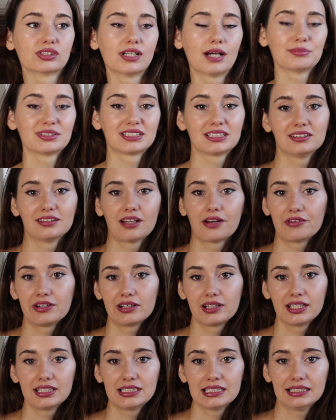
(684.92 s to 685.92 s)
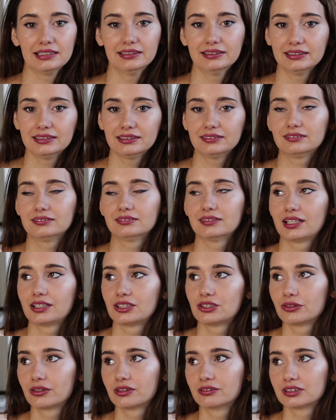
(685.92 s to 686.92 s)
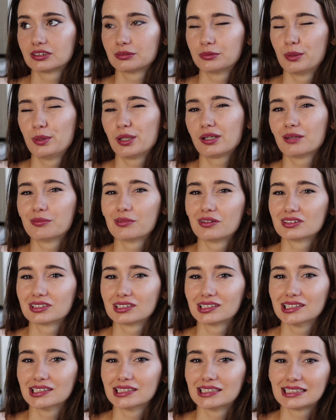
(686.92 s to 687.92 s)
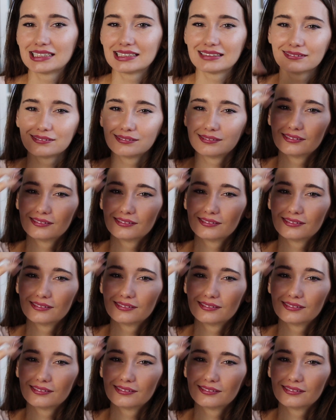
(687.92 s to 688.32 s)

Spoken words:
I'm still not really digging it. Like, doing the rest of my makeup, I was just like,